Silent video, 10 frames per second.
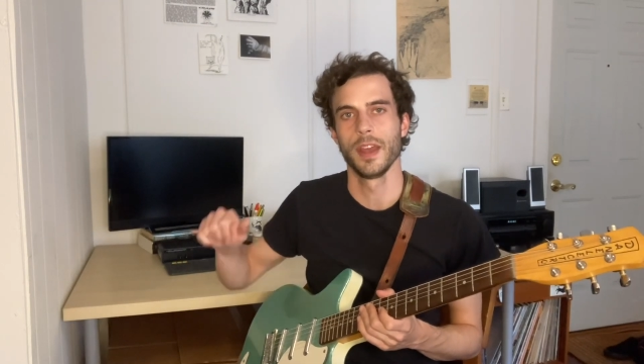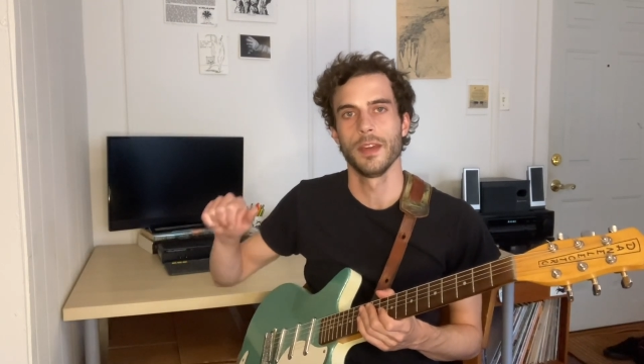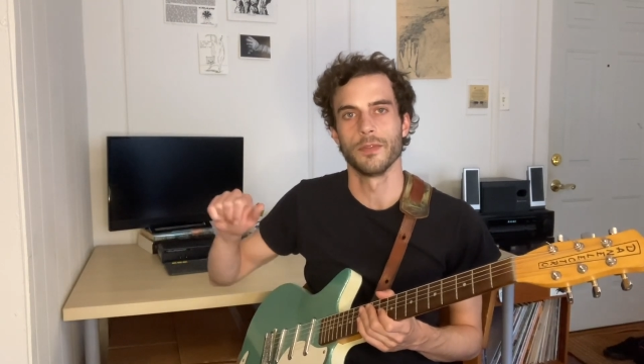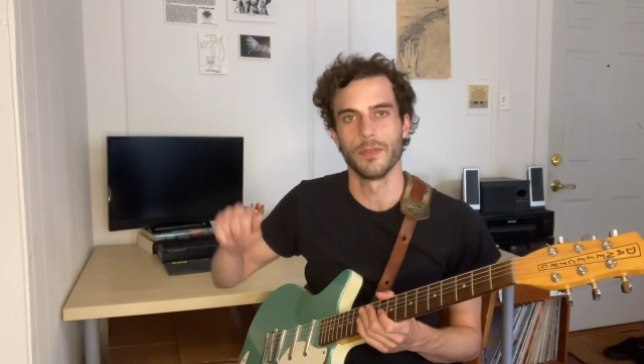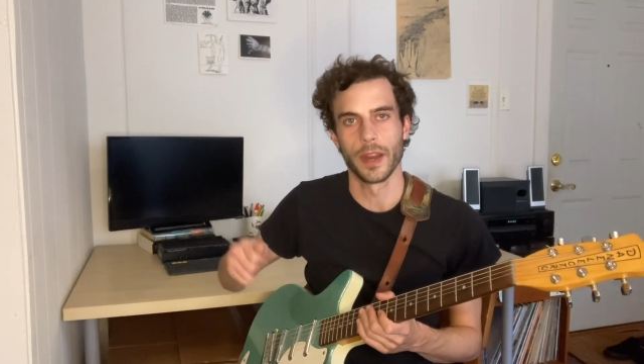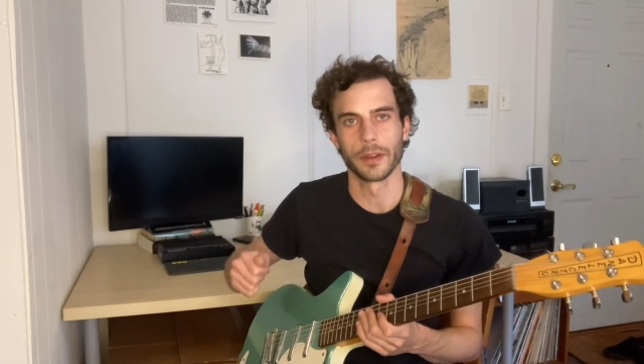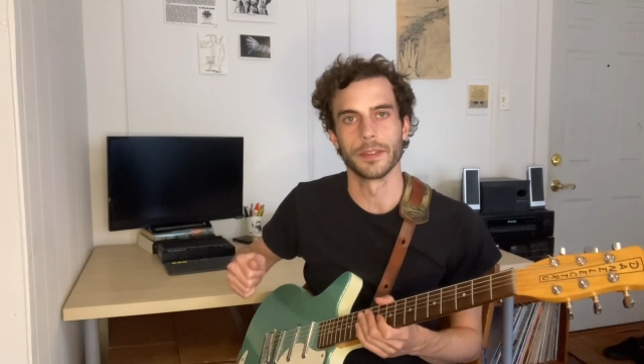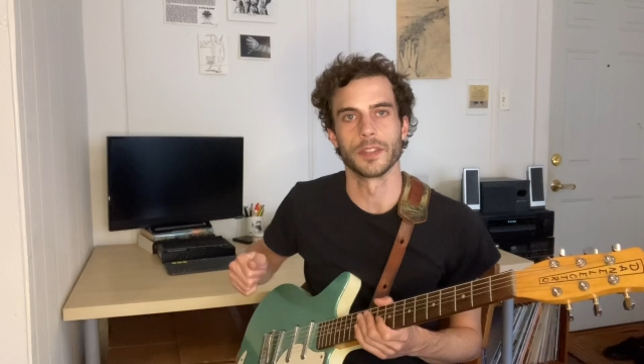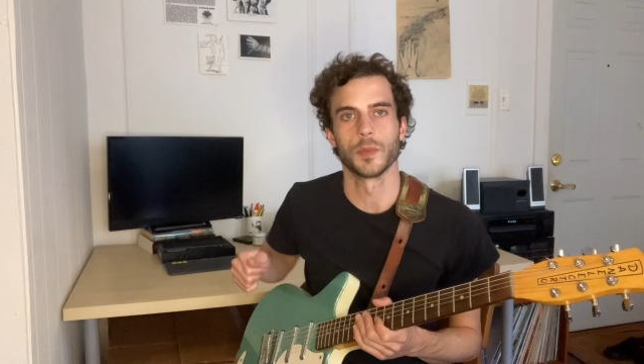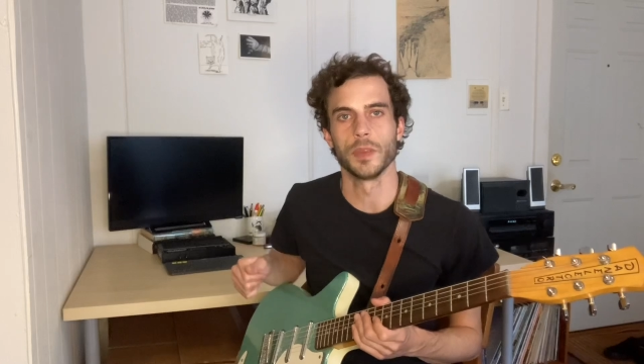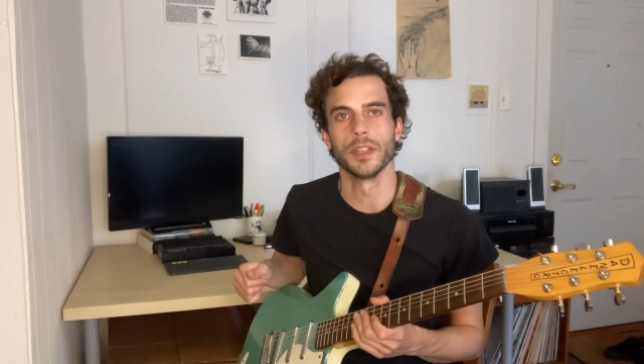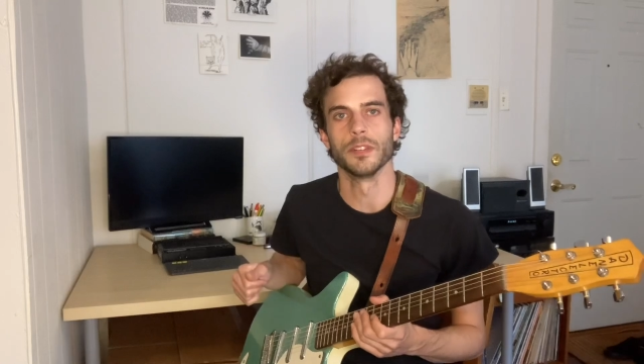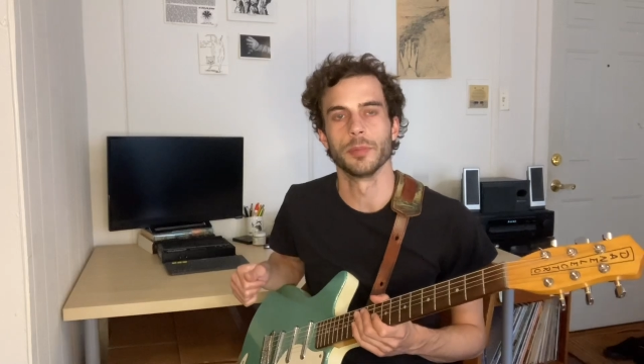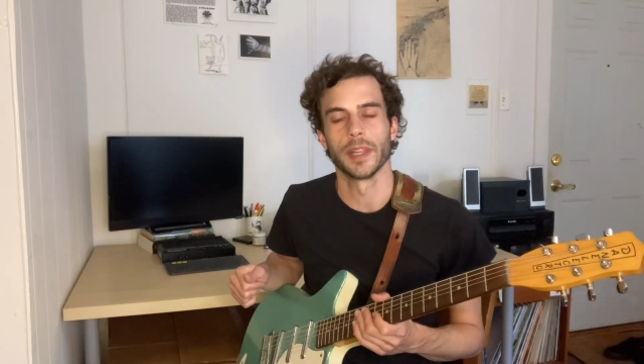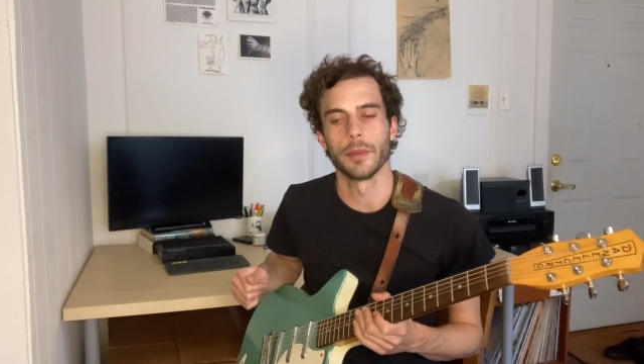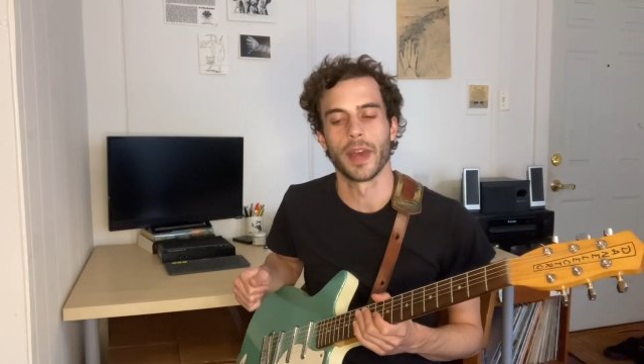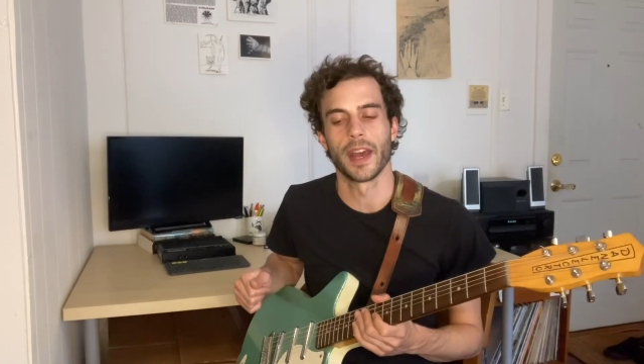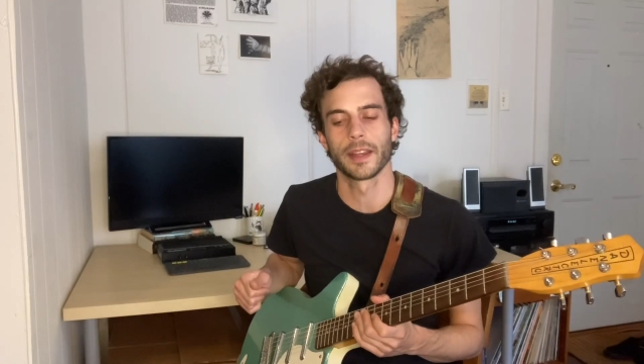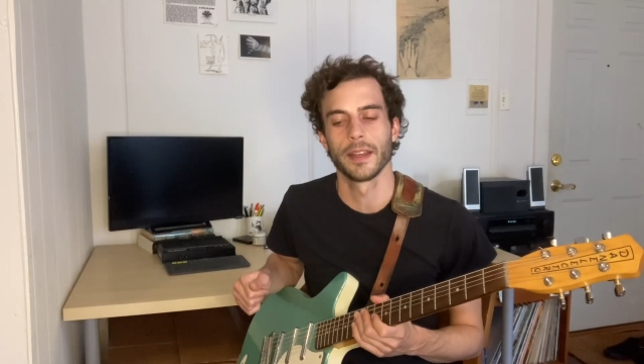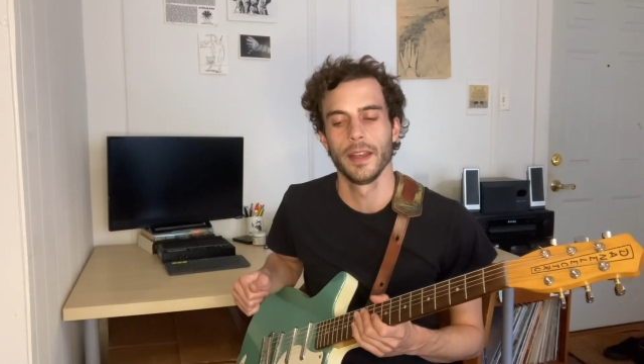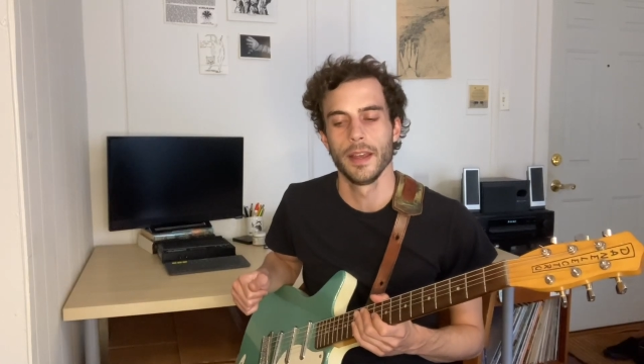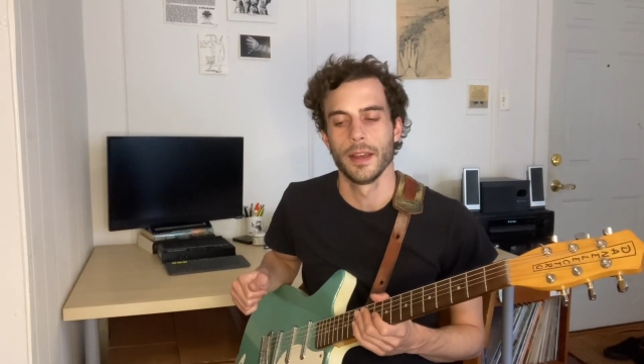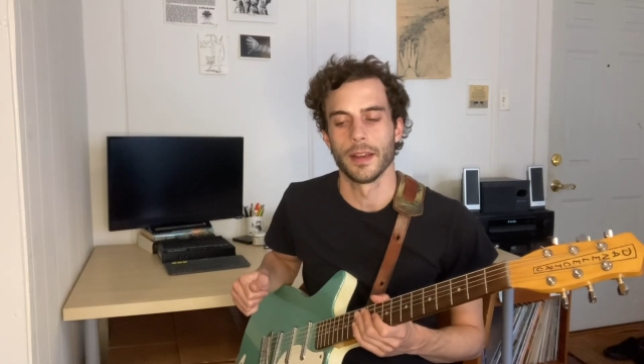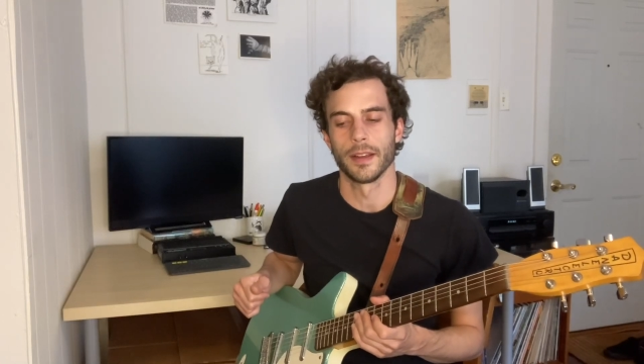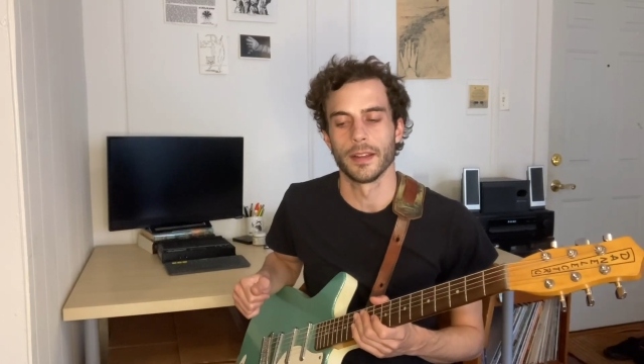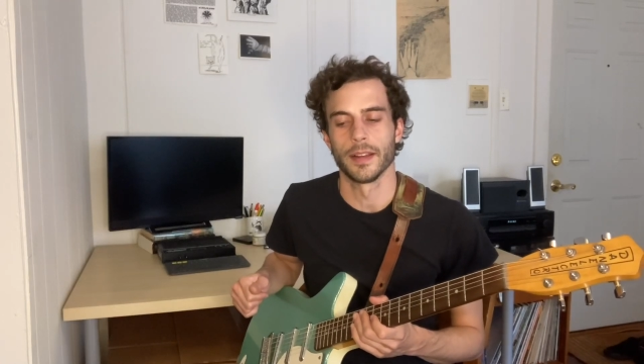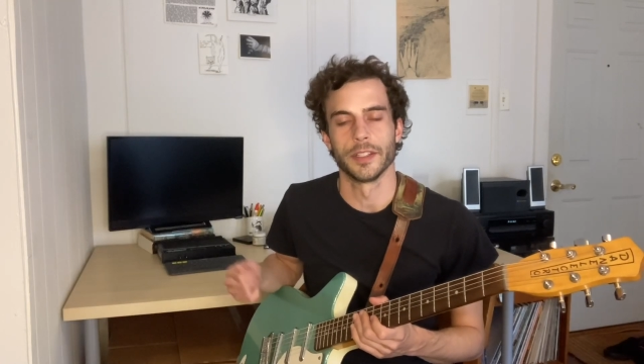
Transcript: vary the speed of playback. A